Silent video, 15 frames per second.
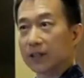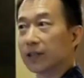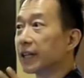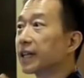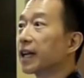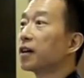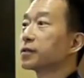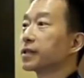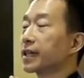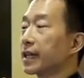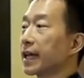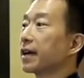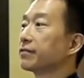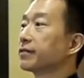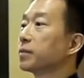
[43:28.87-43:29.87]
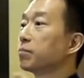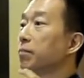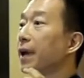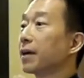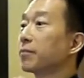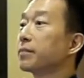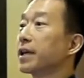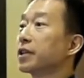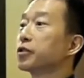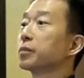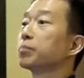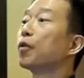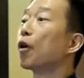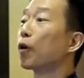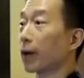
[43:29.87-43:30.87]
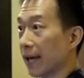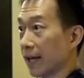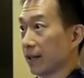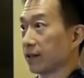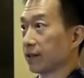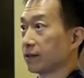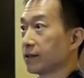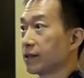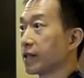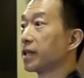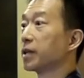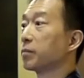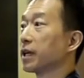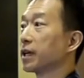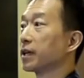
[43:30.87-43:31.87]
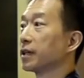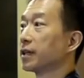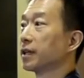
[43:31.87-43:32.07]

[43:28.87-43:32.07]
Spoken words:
announced that they have the Blackmagic Pocket Cinema,